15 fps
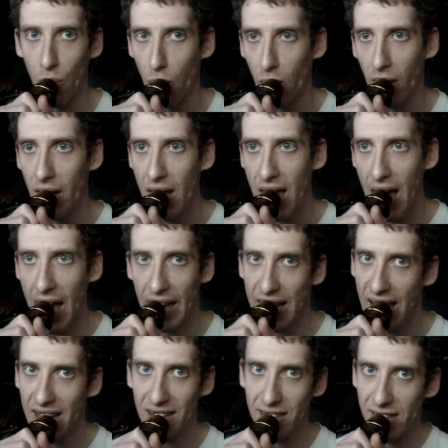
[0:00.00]
or I
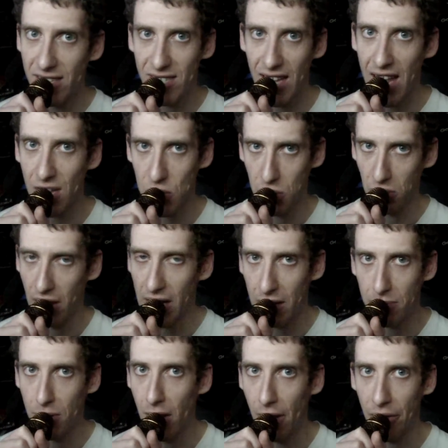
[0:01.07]
had a disaster like
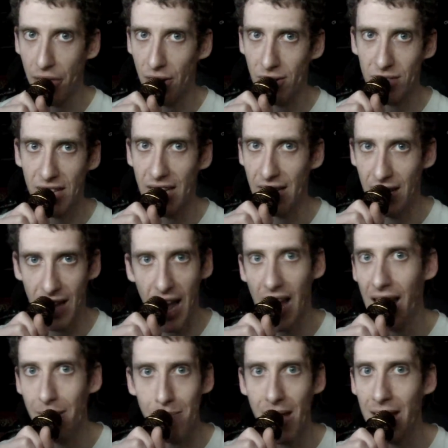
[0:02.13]
Apollo 13 and
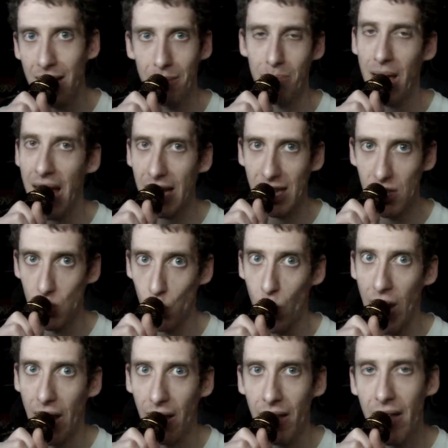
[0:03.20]
I made it back as
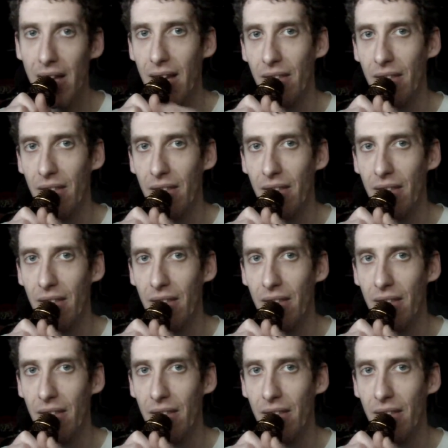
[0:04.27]
well.